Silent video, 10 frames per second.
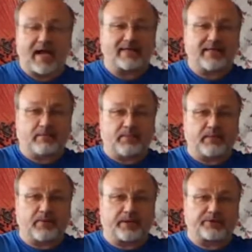I see a
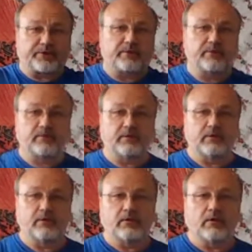big picture.
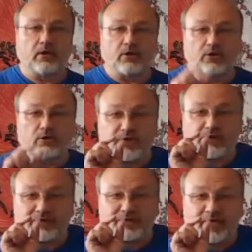You
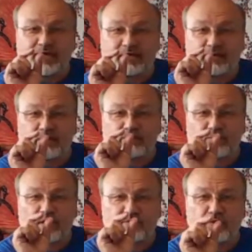see this thing in
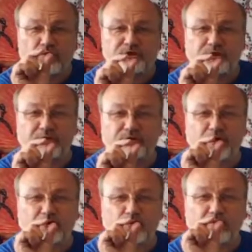front of you that you're either
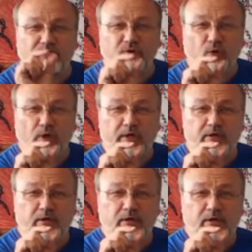trying to avoid
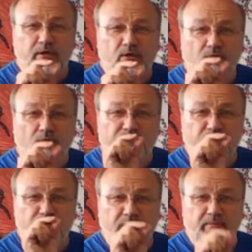or feel
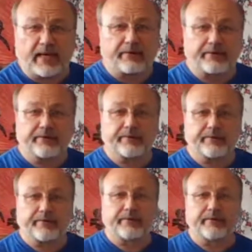good about.
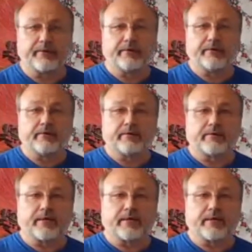Okay?